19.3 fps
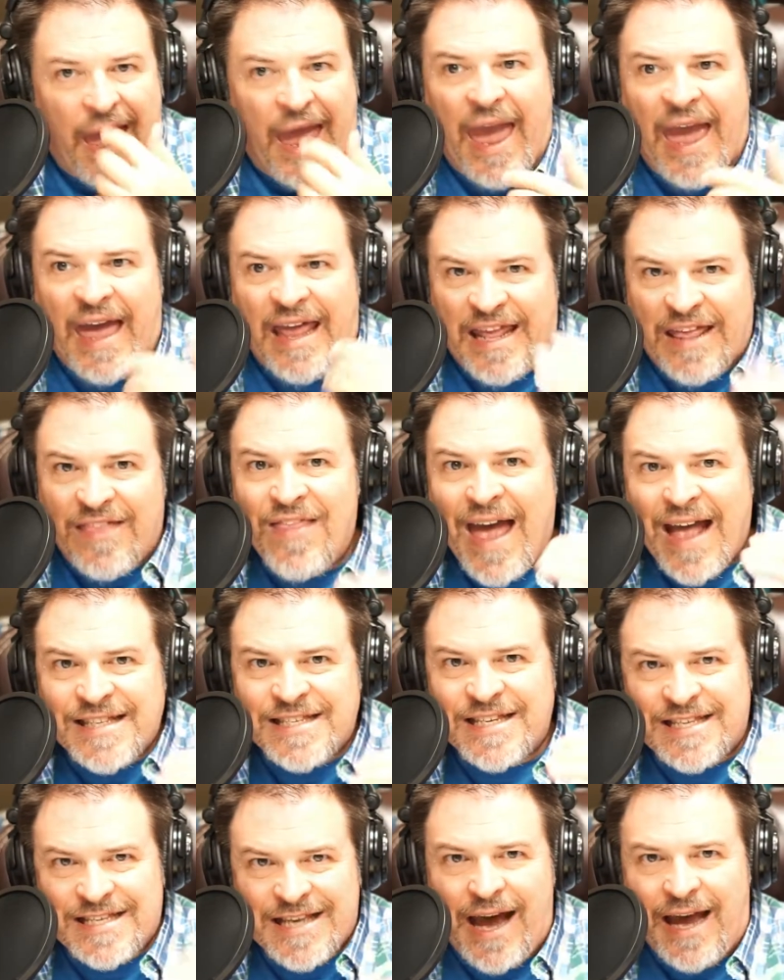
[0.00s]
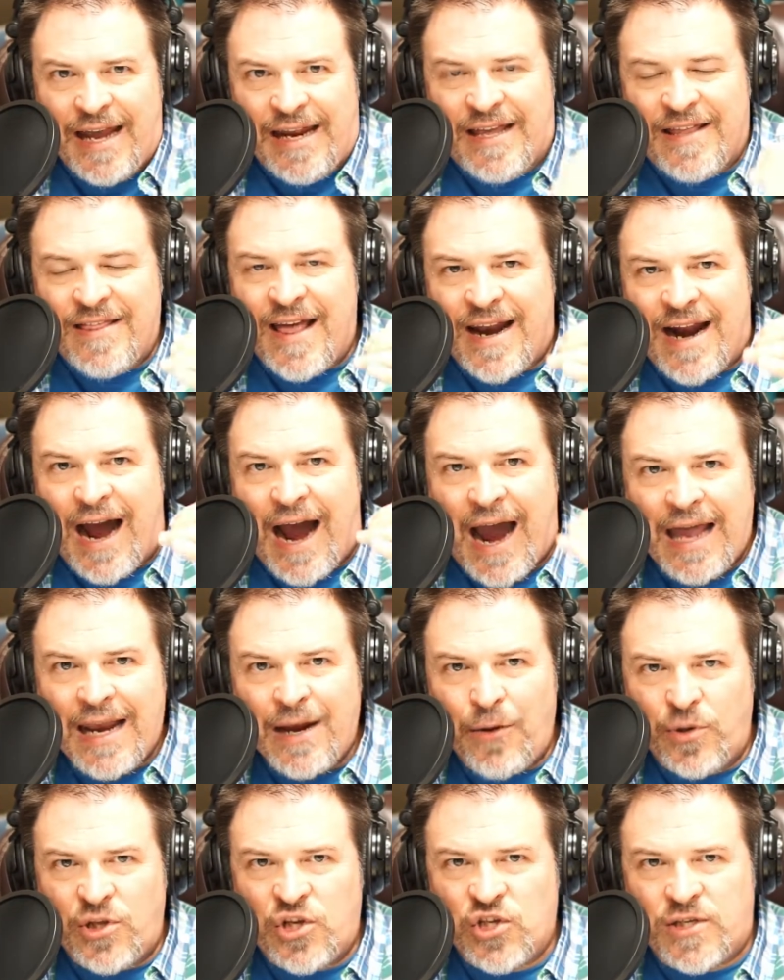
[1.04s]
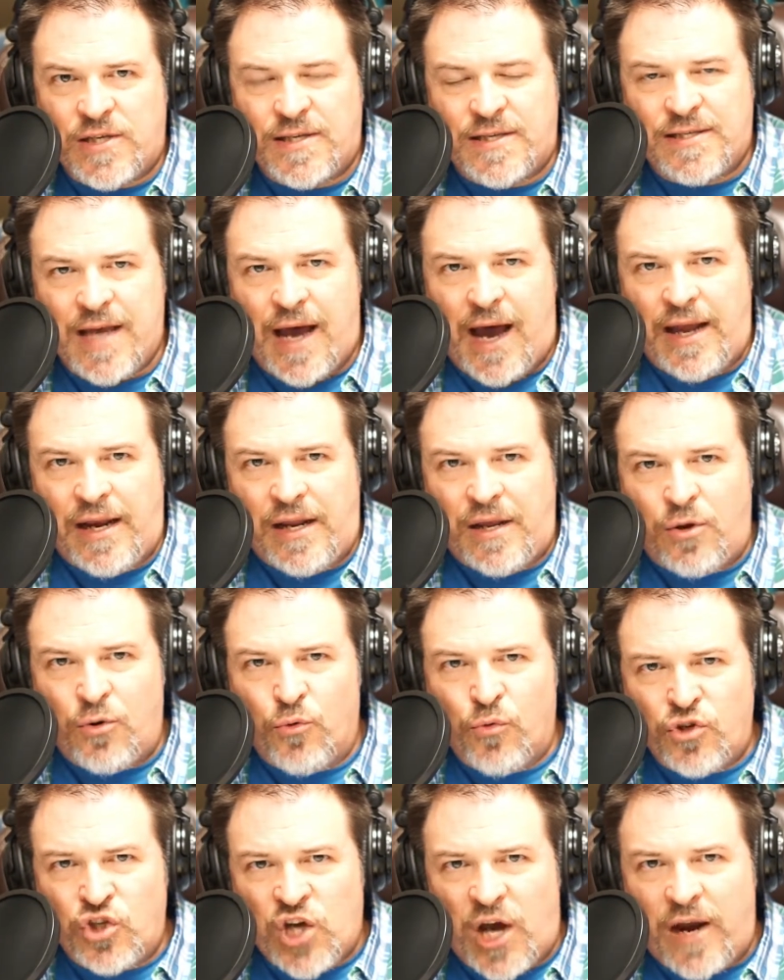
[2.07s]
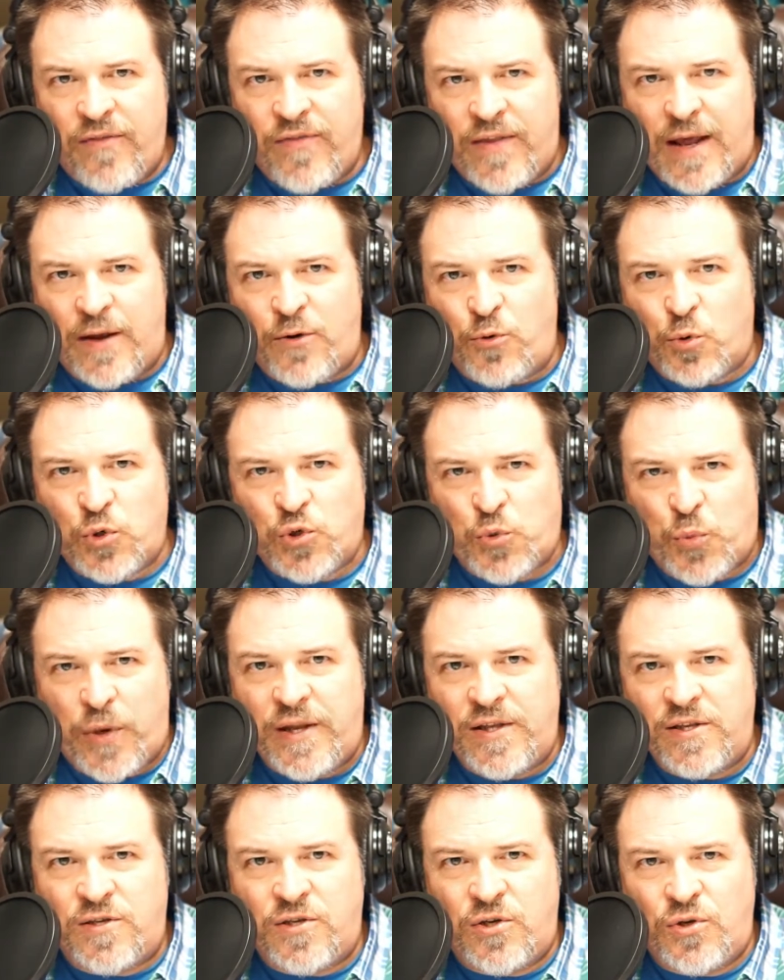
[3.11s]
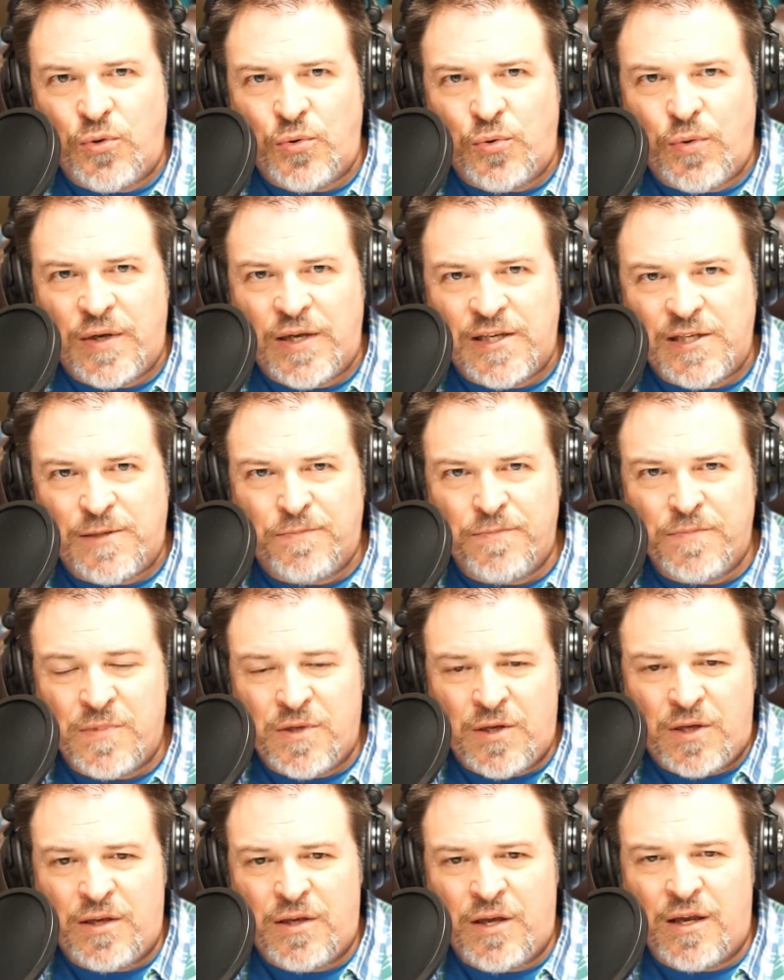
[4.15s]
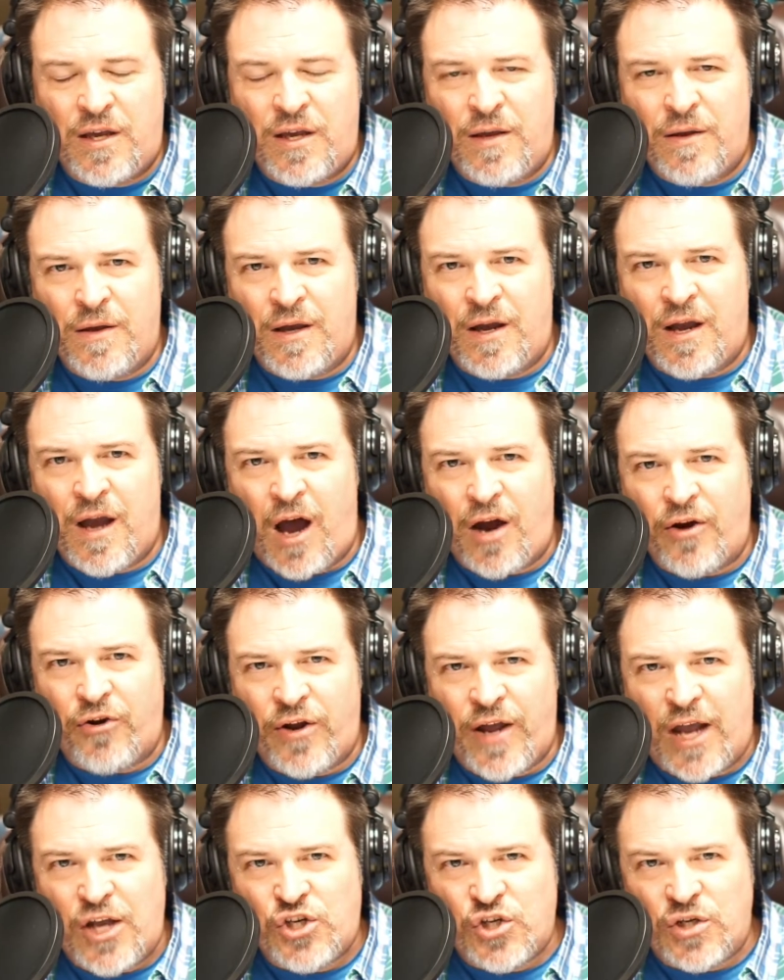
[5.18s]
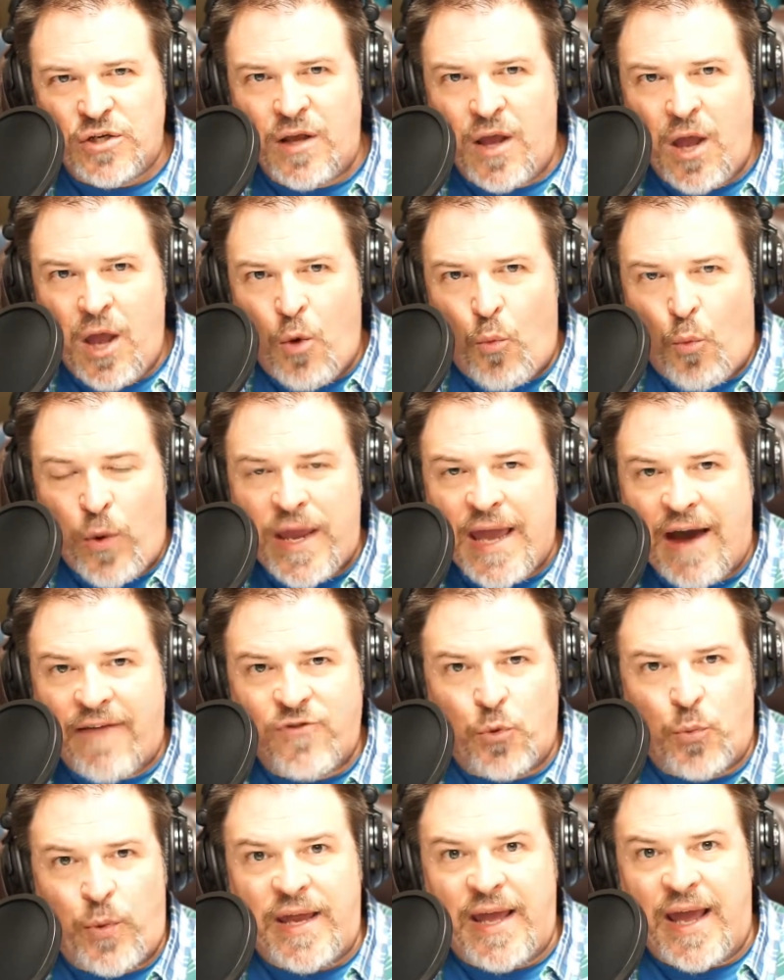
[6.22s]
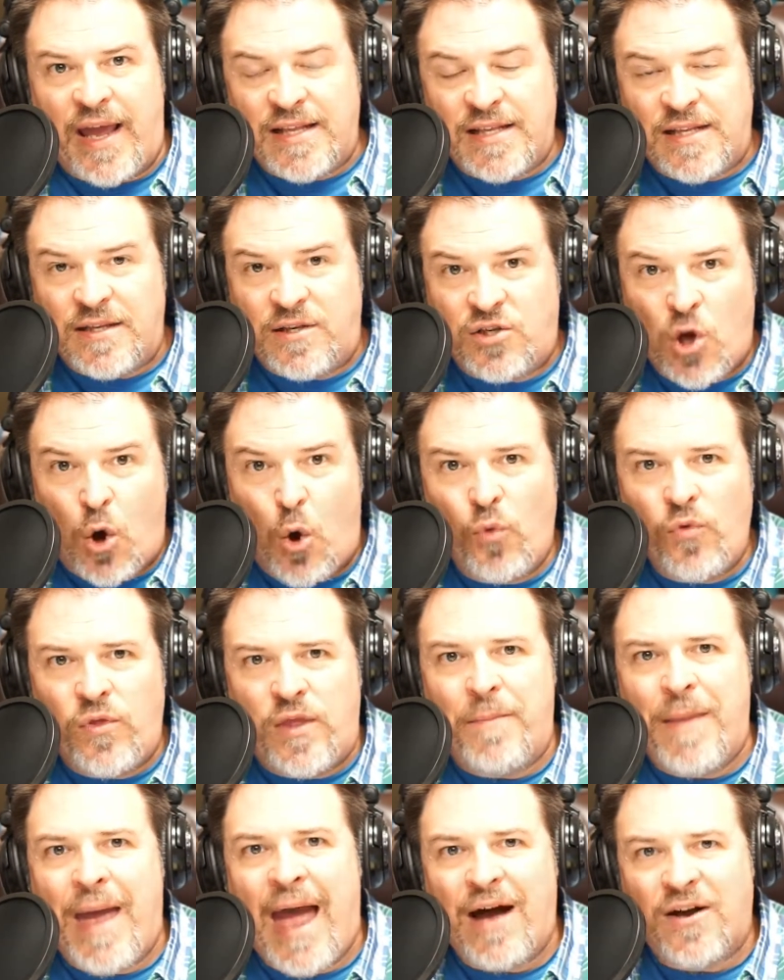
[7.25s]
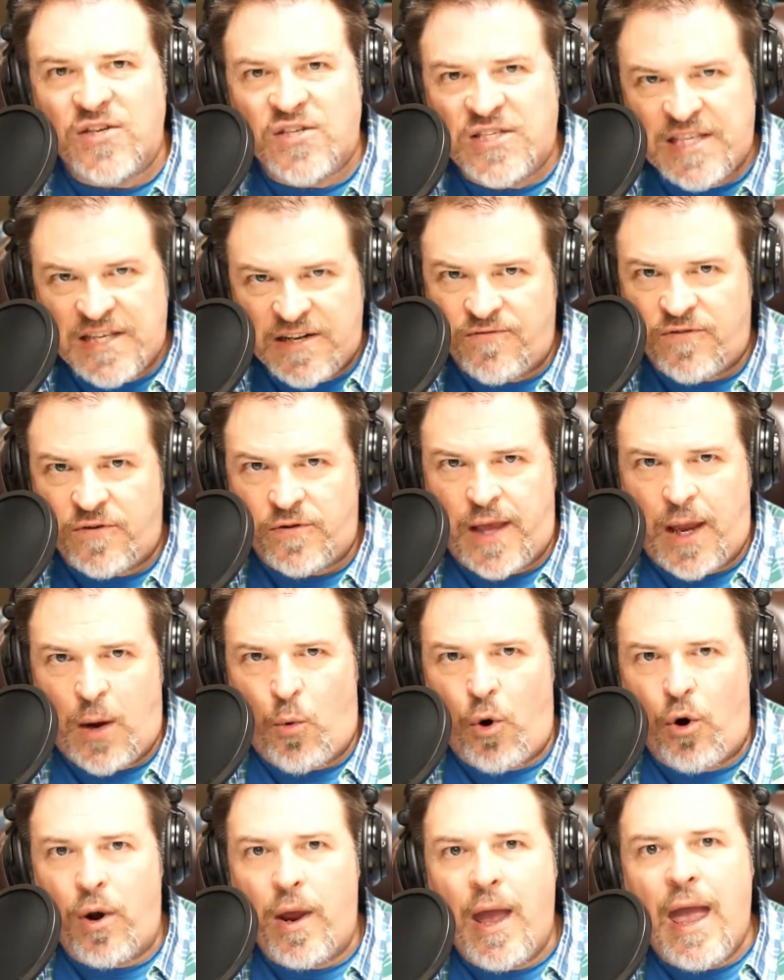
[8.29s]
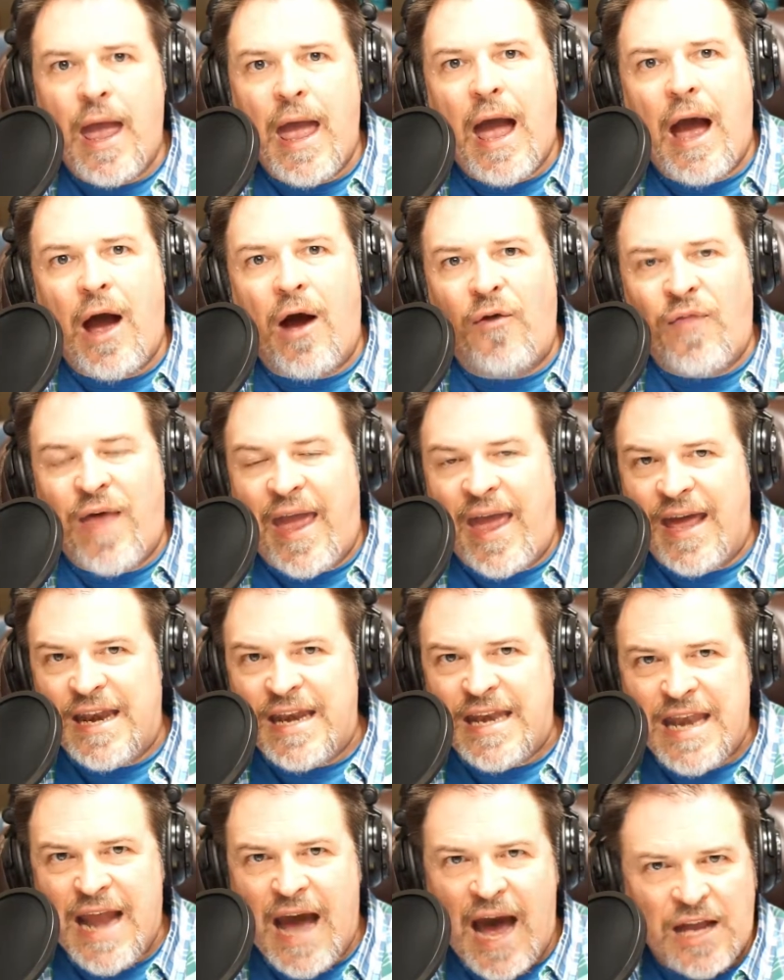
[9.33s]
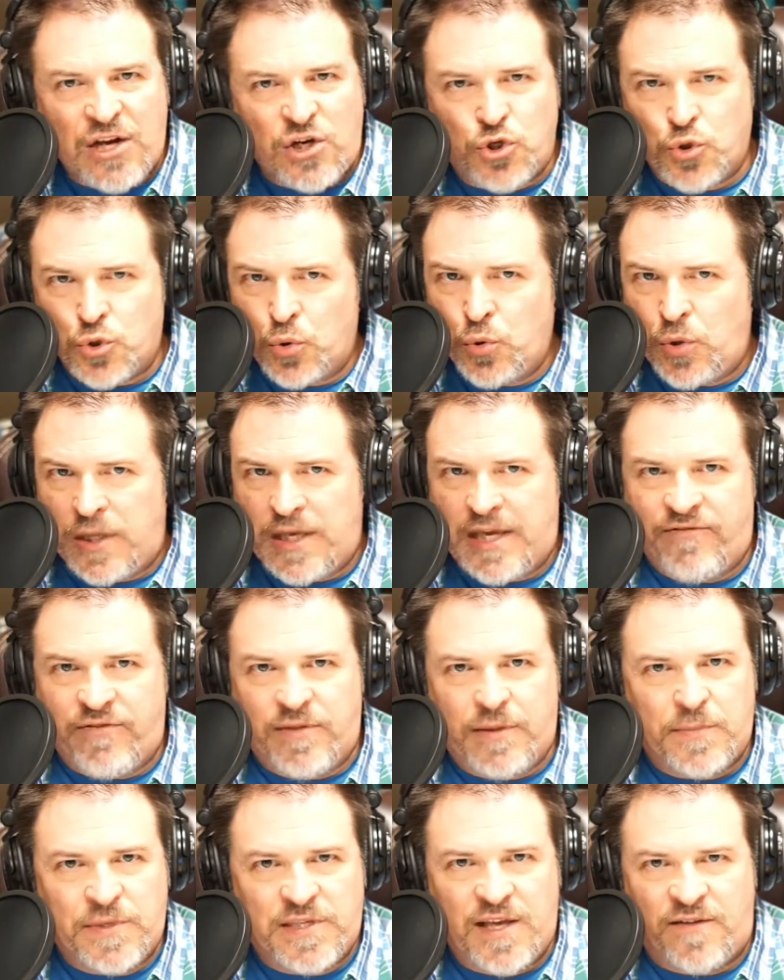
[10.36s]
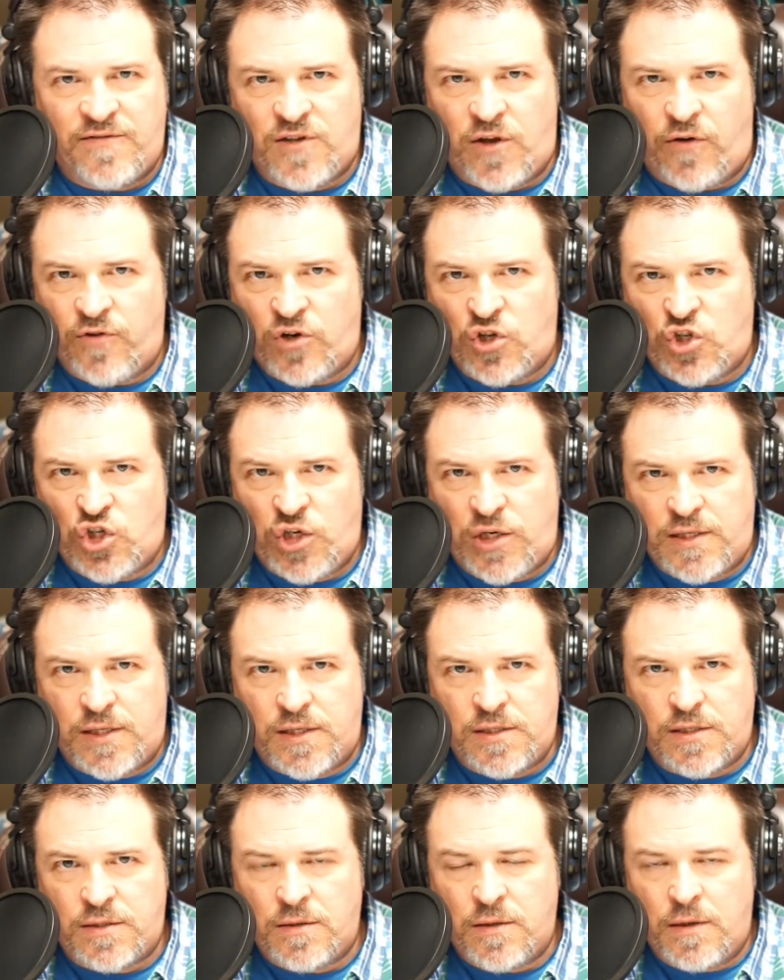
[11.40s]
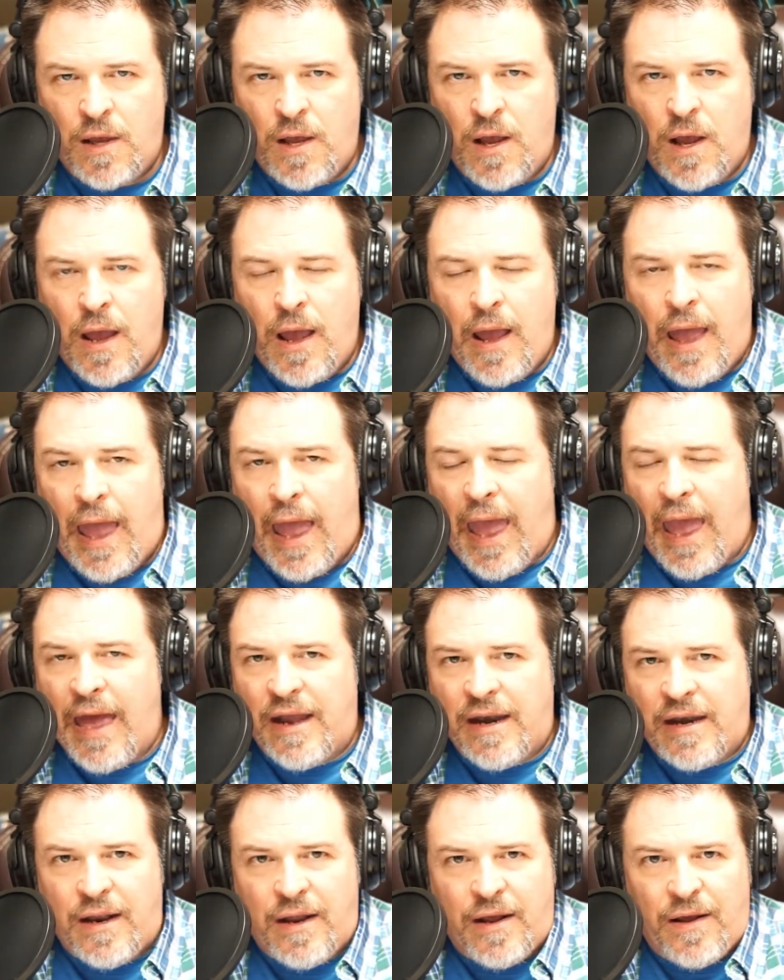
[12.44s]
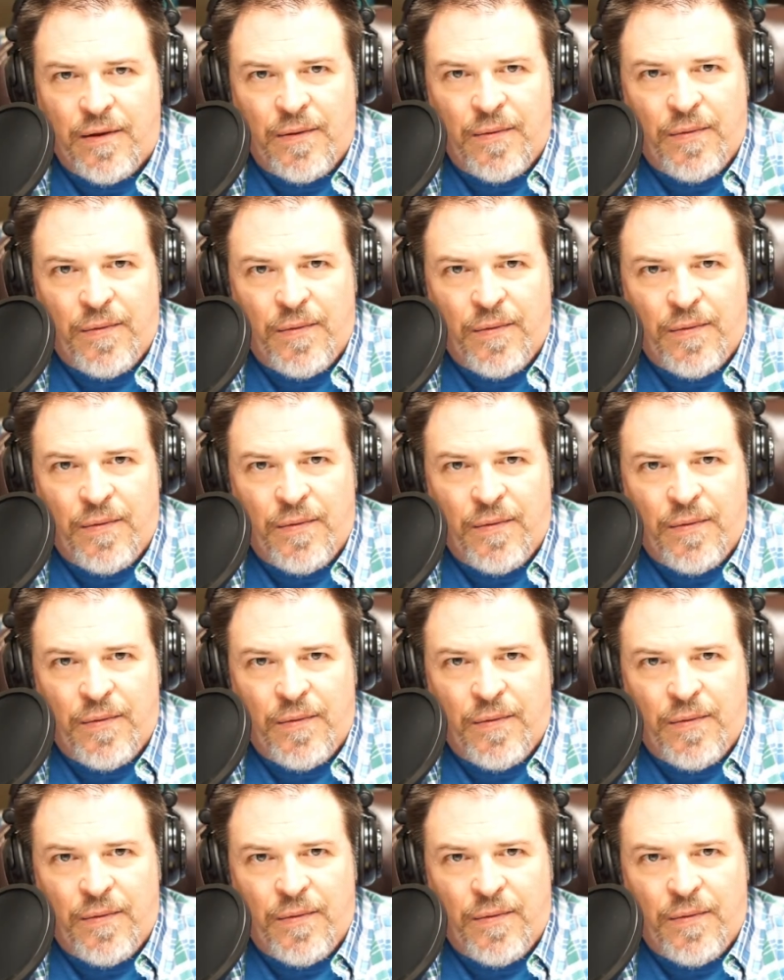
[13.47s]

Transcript: And in that society, in that highly religious society, Jonathan Edwards went into his congregation week after week and told them how sinful they were, how they had not truly given themselves over to Jesus. And